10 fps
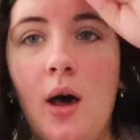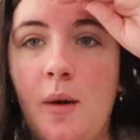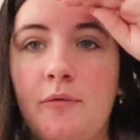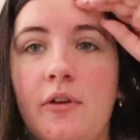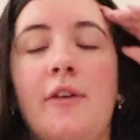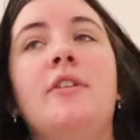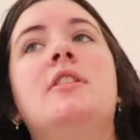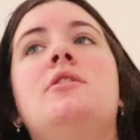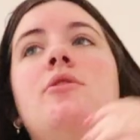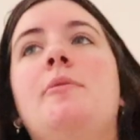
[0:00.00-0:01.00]
Um, for
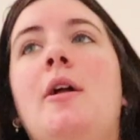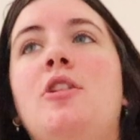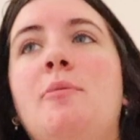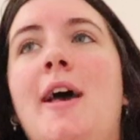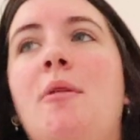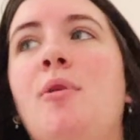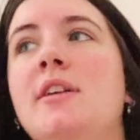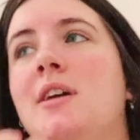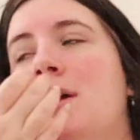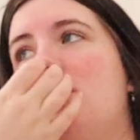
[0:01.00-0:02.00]
reference, *Rebelling with the Bad Boy
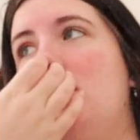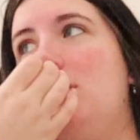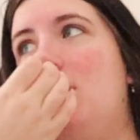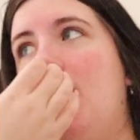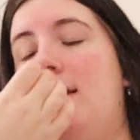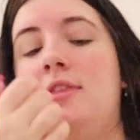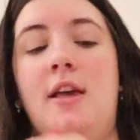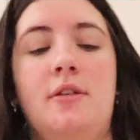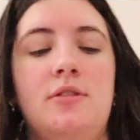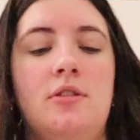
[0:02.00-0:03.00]
is
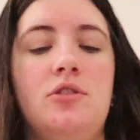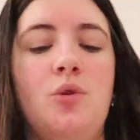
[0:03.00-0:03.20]
109,000.